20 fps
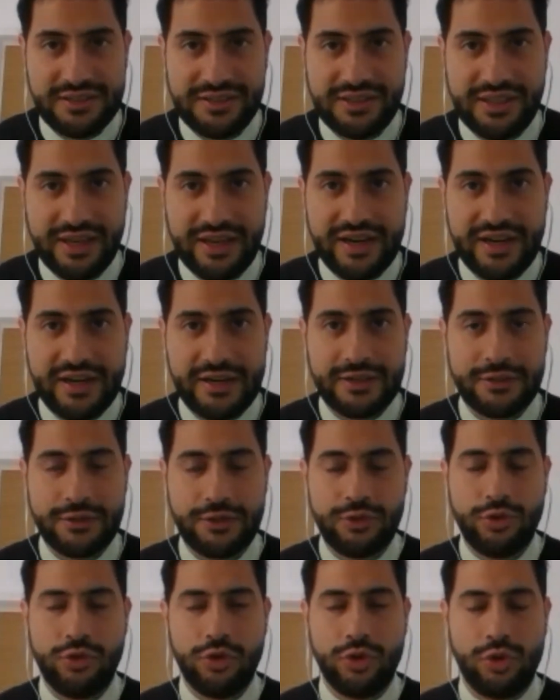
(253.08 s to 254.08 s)
they are
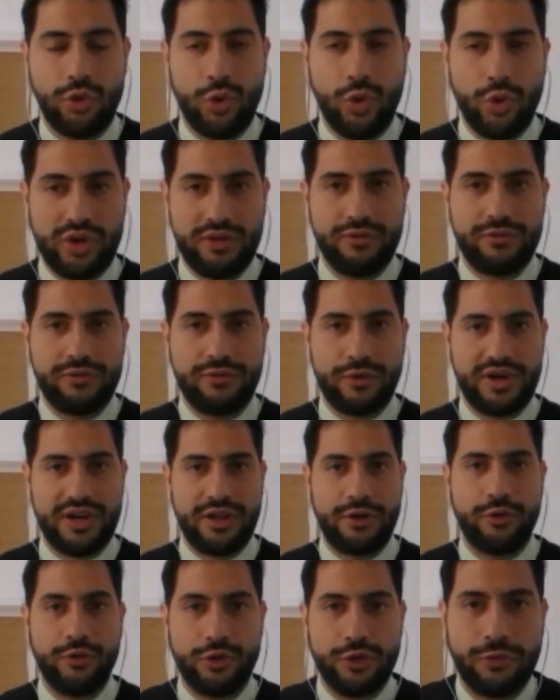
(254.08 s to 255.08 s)
looking for
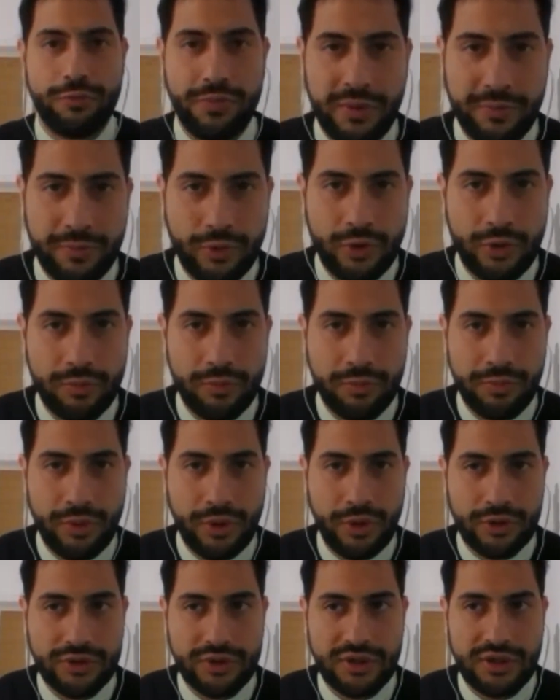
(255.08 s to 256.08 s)
the good of people,
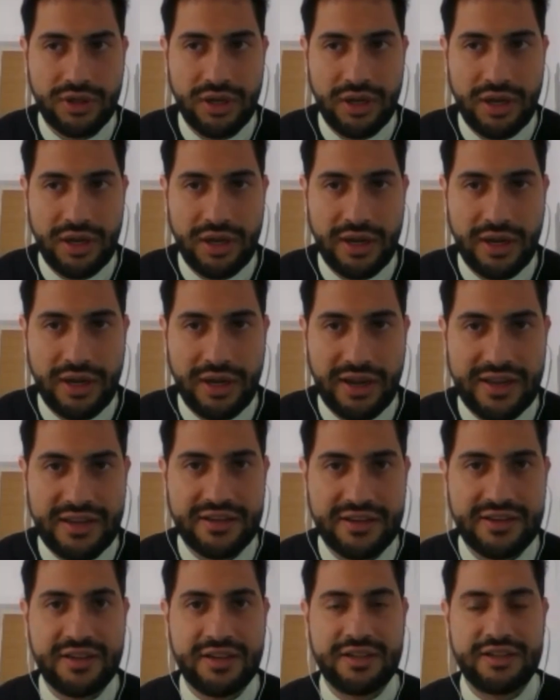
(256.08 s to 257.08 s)
but
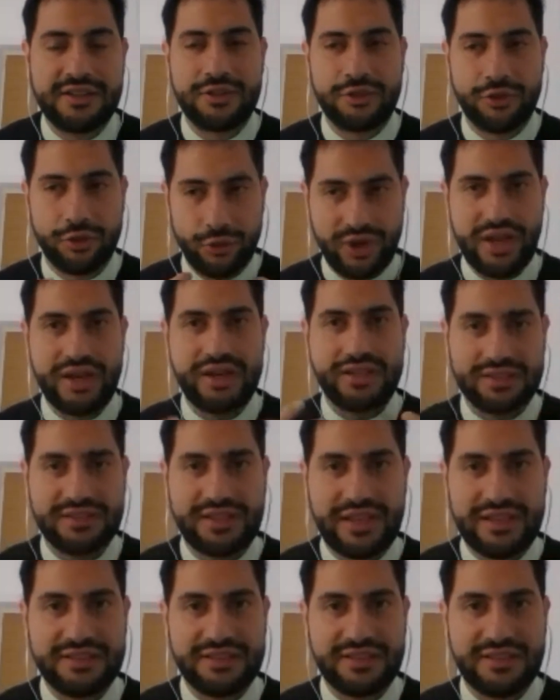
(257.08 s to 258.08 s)
in the real
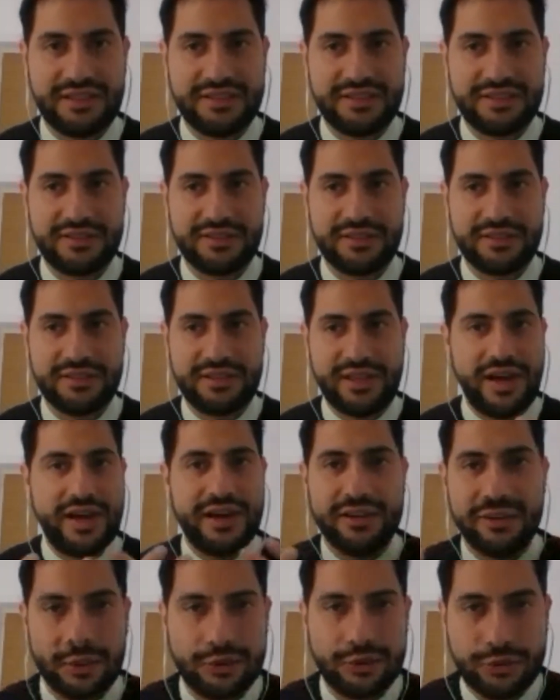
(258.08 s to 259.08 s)
sense is they
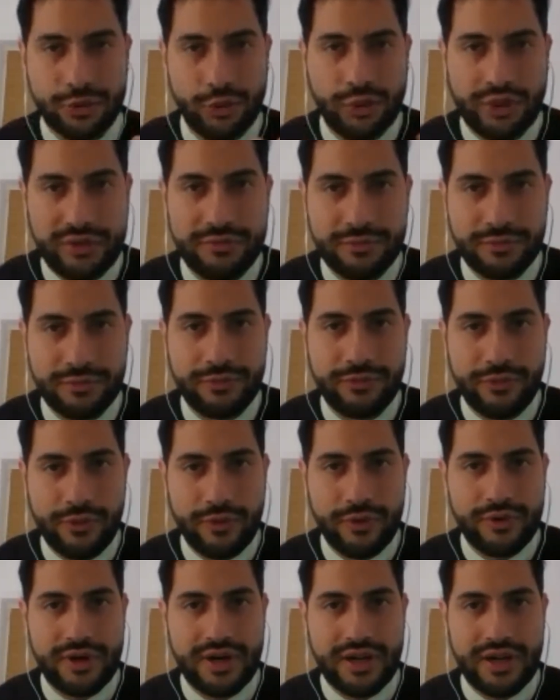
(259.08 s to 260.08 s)
are just looking
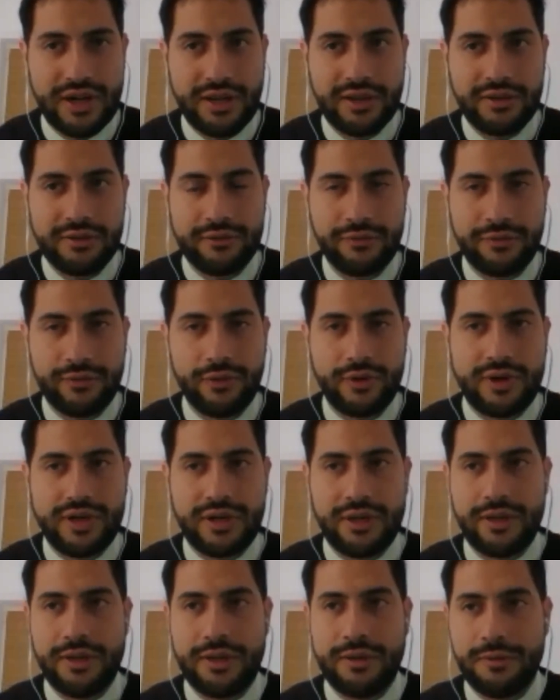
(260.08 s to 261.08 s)
for
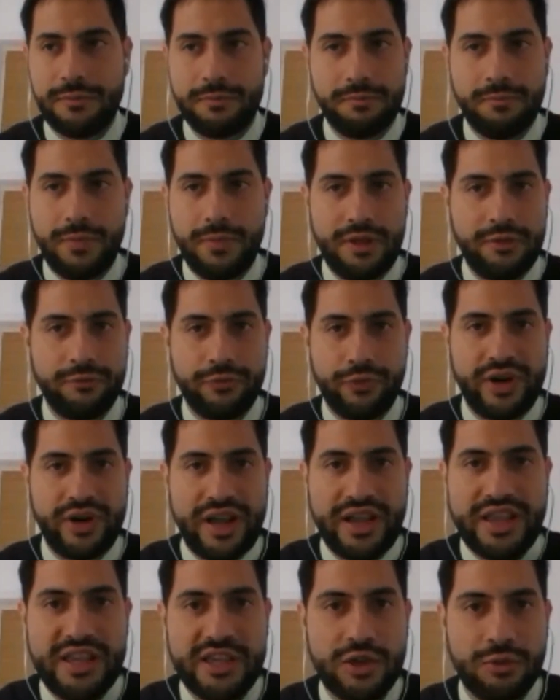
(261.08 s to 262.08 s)
the
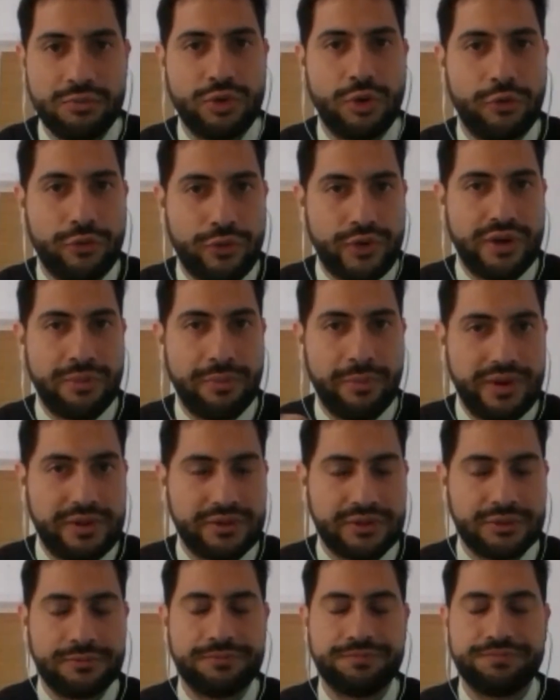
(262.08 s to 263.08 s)
income, not for the
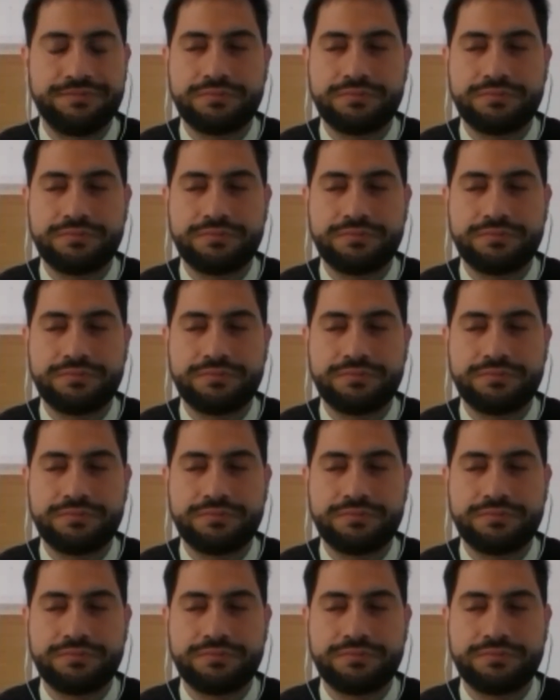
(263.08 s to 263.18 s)
person?